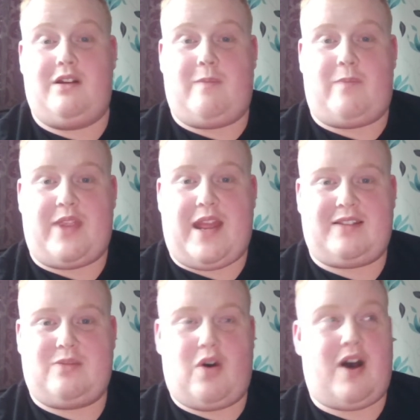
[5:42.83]
and
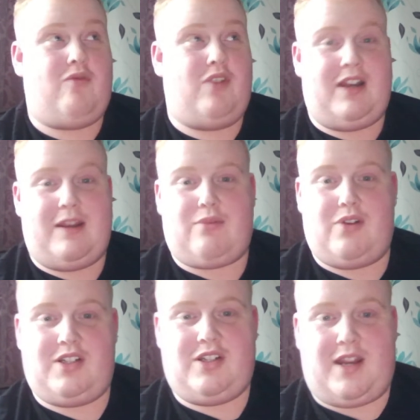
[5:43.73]
that's what I really
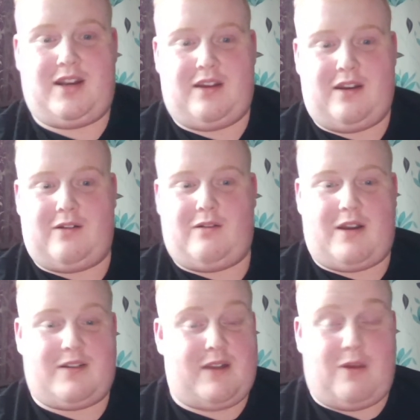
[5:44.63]
appreciate in
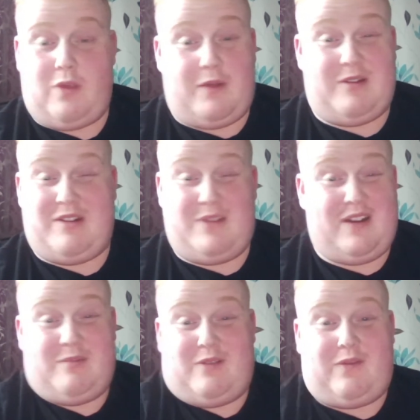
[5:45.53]
in, in
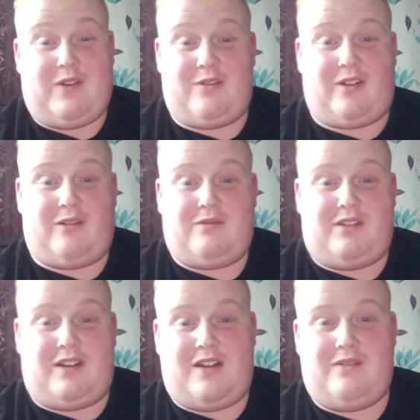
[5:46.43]
a midfielder.
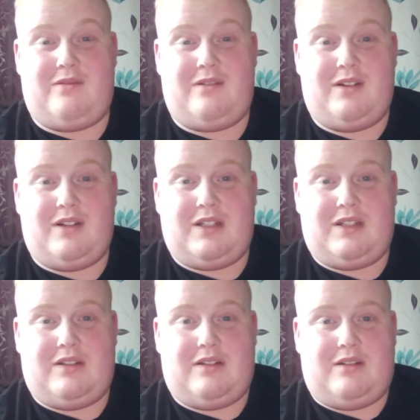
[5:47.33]
You know,
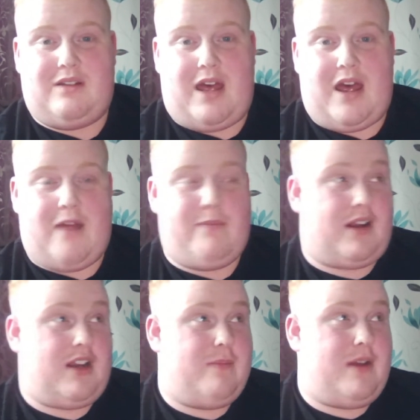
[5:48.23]
um, I
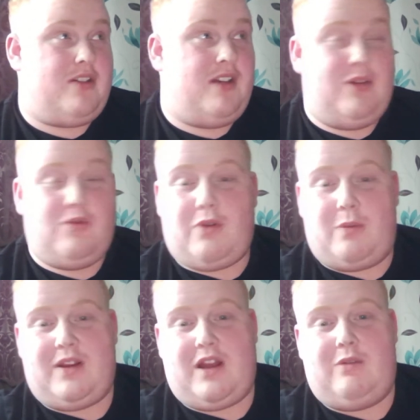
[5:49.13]
can imagine he will
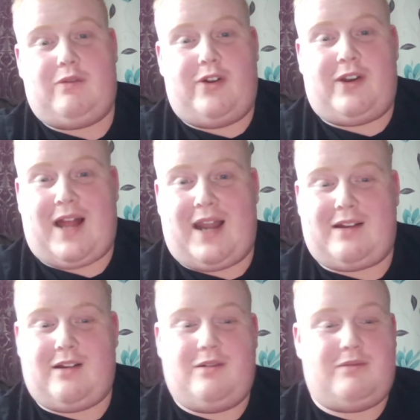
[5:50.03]
probably go with Conor
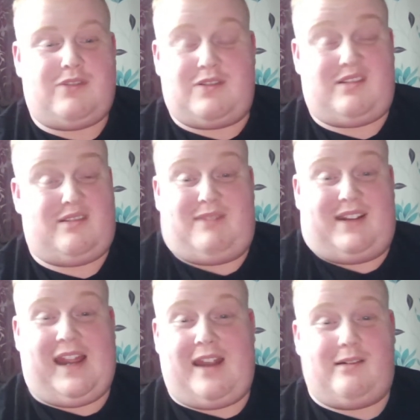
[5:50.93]
Gallagher because
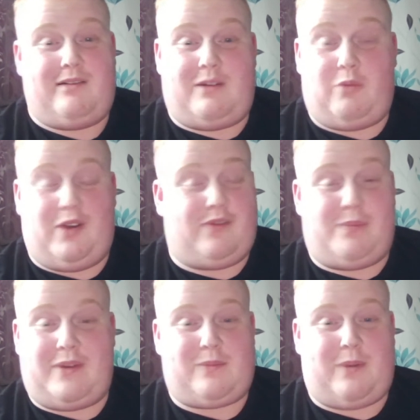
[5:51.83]
again, one of our
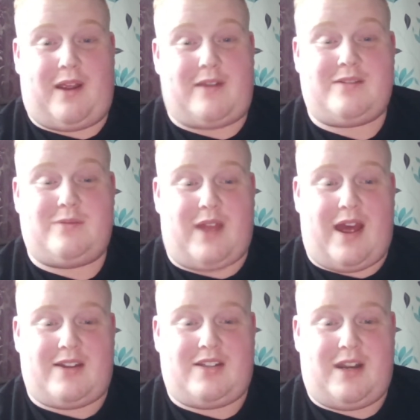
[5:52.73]
best players
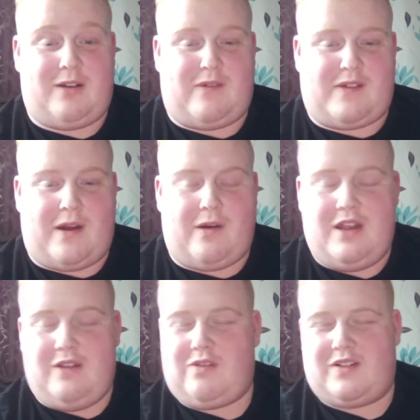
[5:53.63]
without a shadow of a doubt.
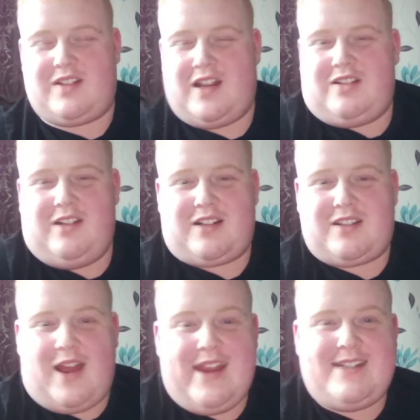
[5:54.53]
got such an
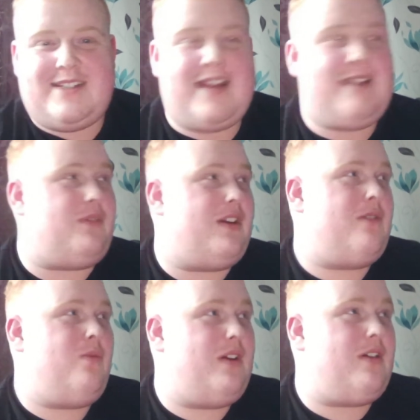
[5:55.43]
exciting team. You know,
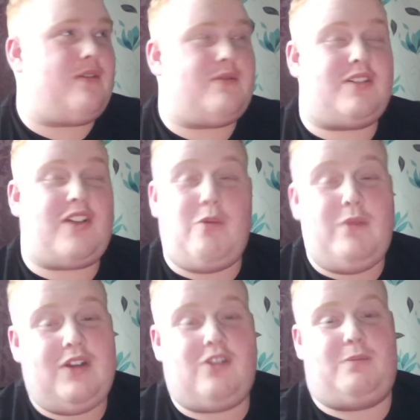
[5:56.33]
we've got so
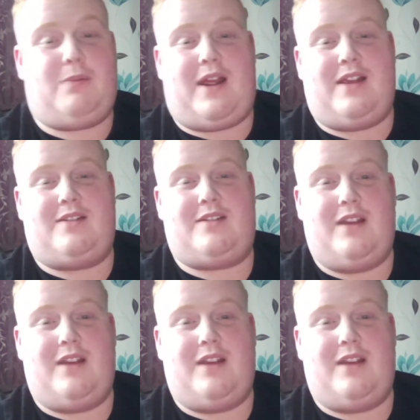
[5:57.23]
many good players